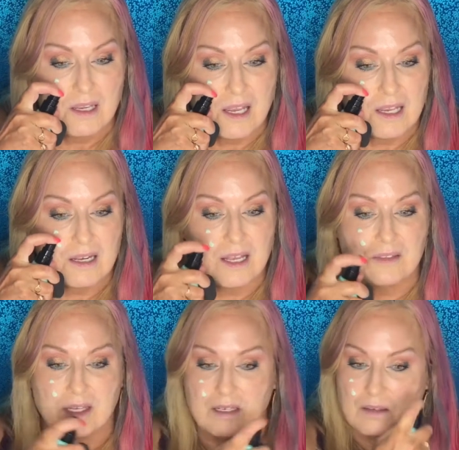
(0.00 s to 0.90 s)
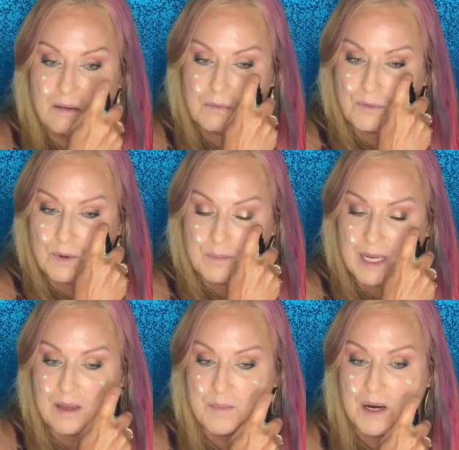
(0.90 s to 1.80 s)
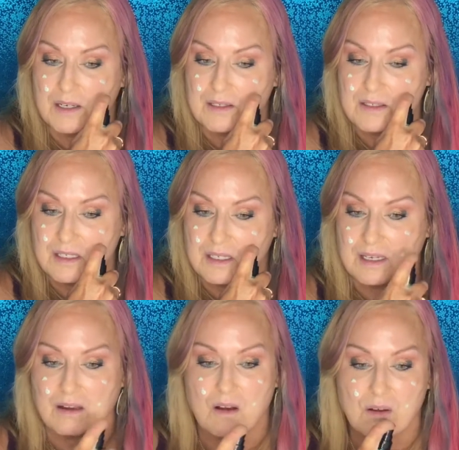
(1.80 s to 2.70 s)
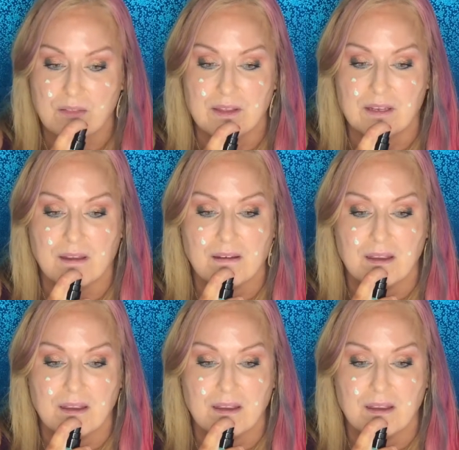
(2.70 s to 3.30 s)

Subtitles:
And I think for a makeup artist to get all the